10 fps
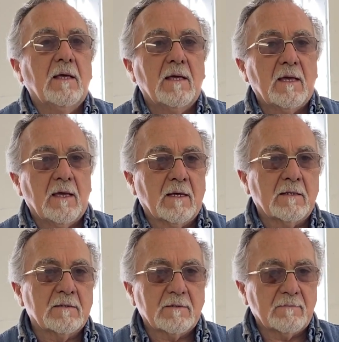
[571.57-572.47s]

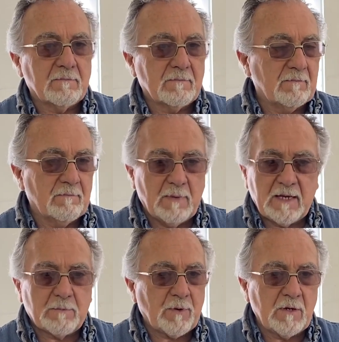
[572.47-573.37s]
And
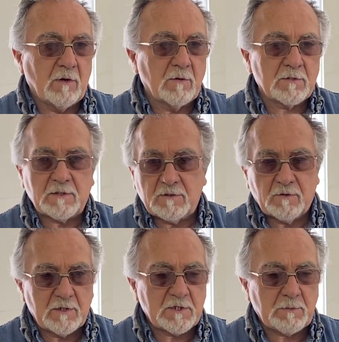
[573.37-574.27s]
Mike Prios and
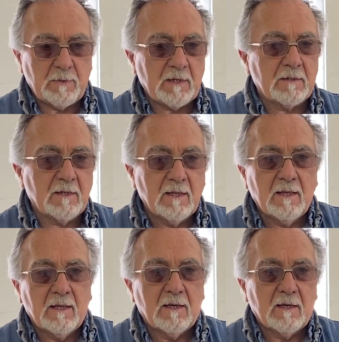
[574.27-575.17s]
Chris Schmidt
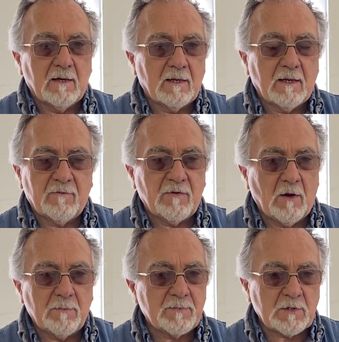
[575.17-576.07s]
have
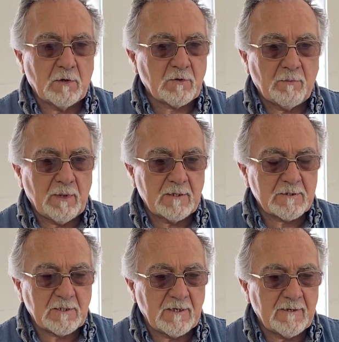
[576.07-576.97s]
helped so
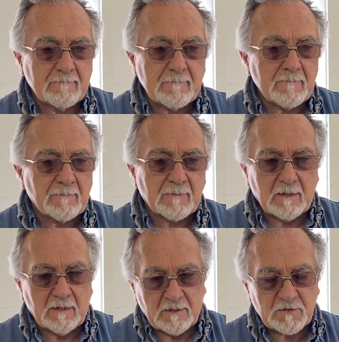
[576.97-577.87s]
tremendously.
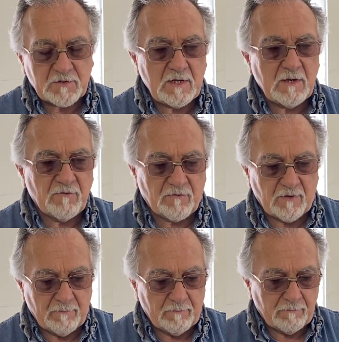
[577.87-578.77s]
Steve
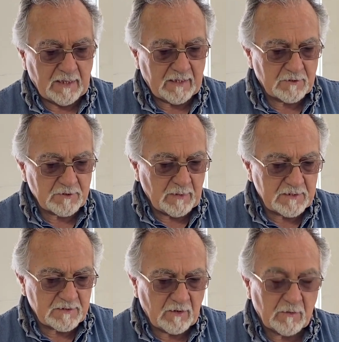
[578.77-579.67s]
from Black Hills
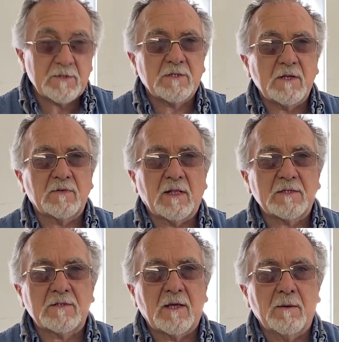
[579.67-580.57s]
Masonry, what's Steve's last name?